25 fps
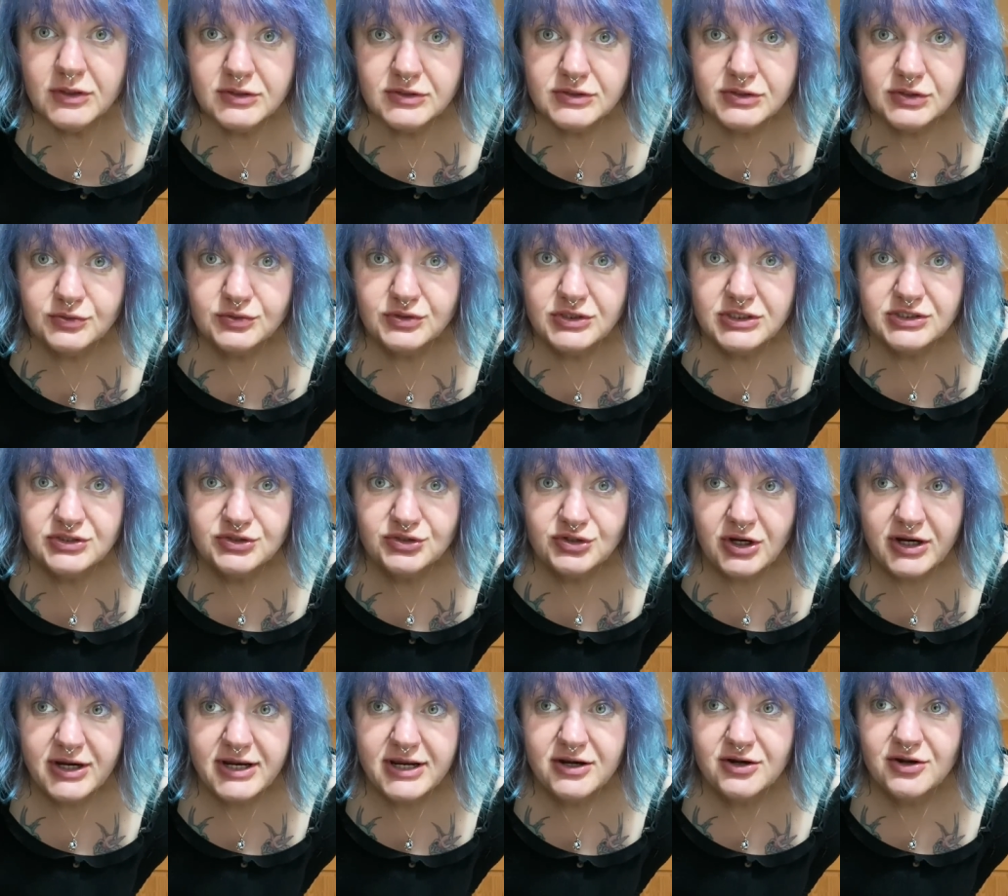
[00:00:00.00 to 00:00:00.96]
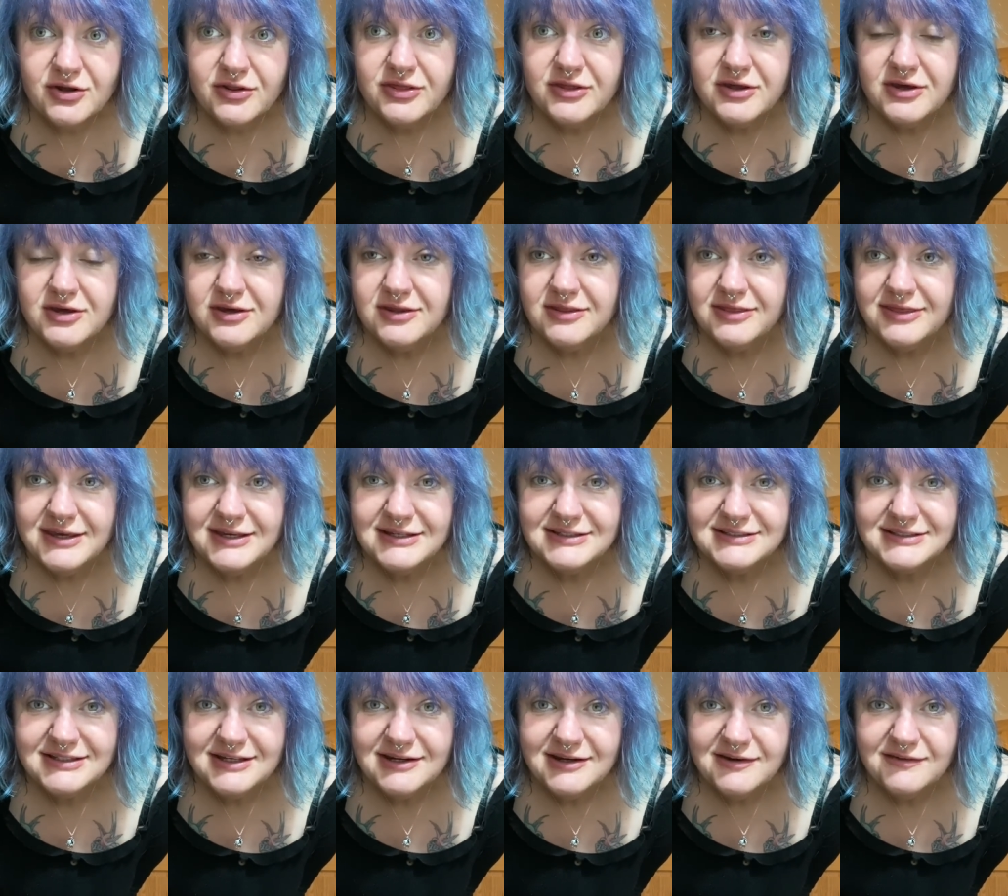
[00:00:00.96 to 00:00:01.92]
So just trying on the
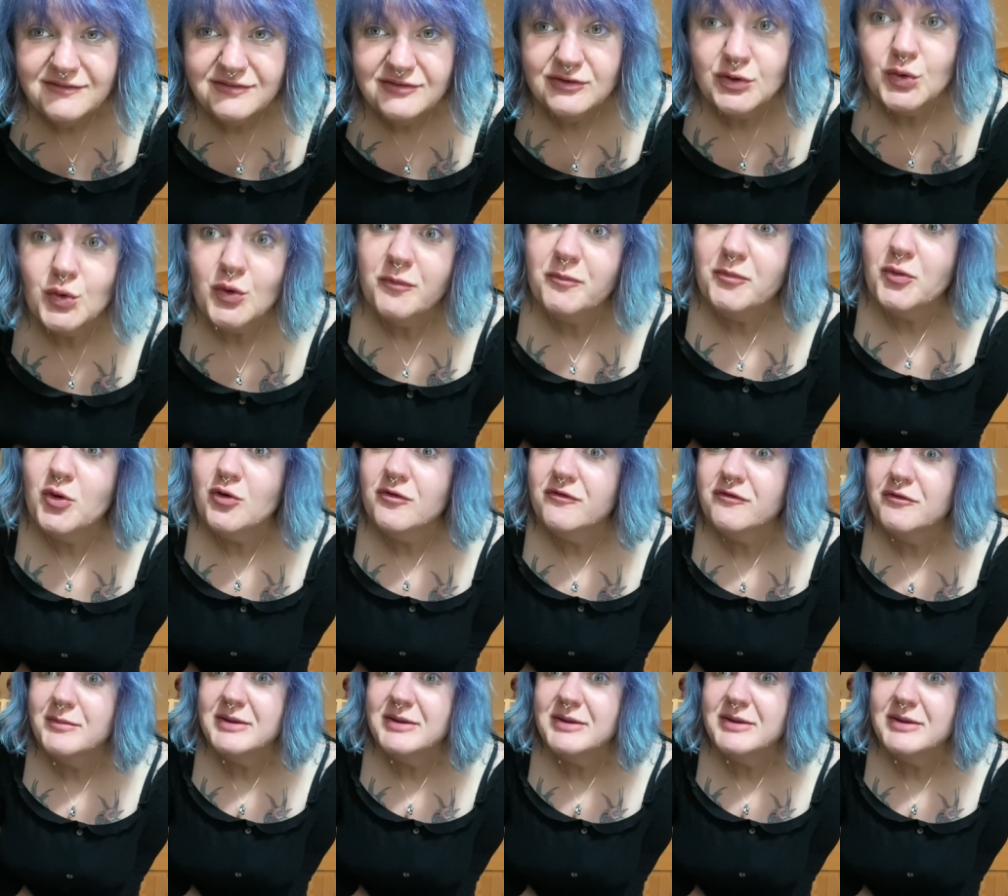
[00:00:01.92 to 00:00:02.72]
things I've sort of bought for